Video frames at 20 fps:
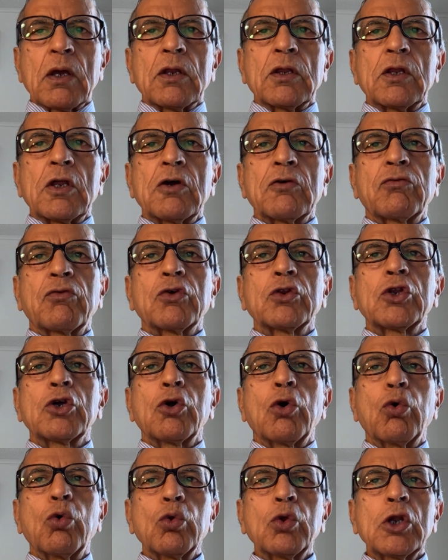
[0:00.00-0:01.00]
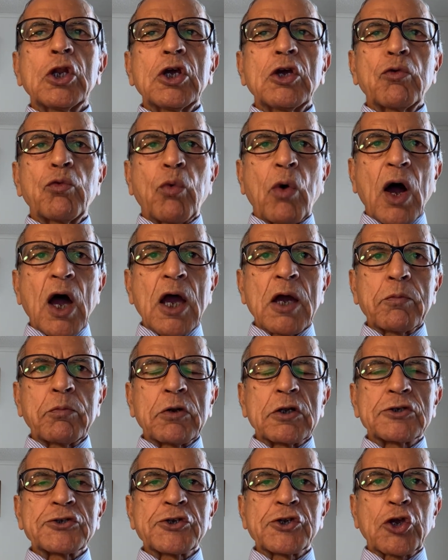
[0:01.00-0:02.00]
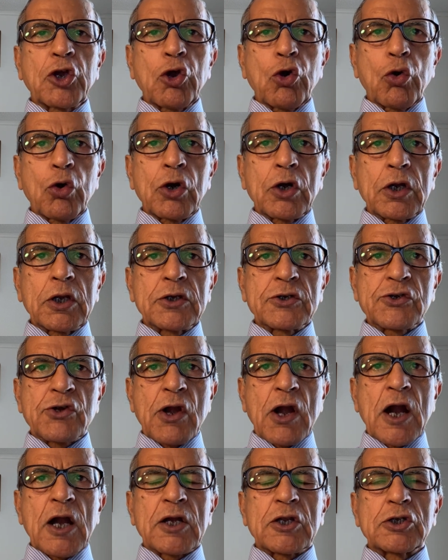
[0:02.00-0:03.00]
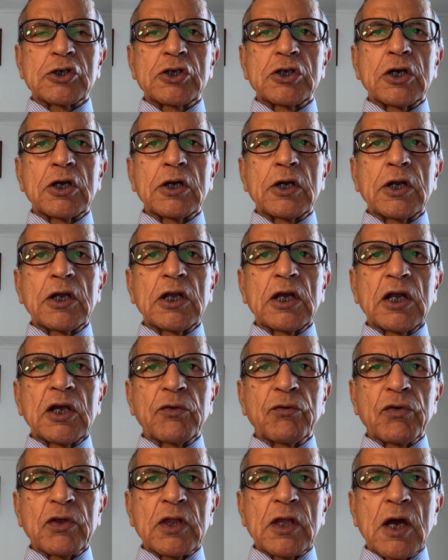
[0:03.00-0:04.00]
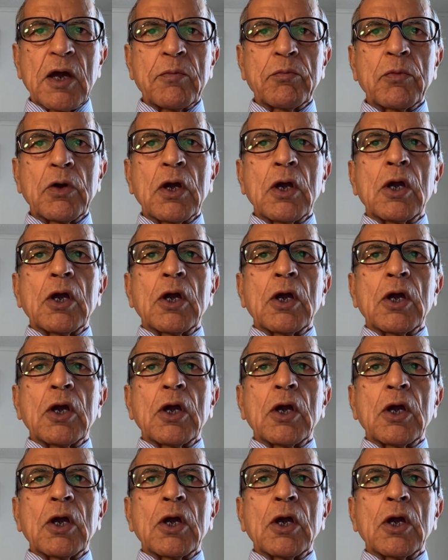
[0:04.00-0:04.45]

Therefore, the only viable security strategy in dealing with them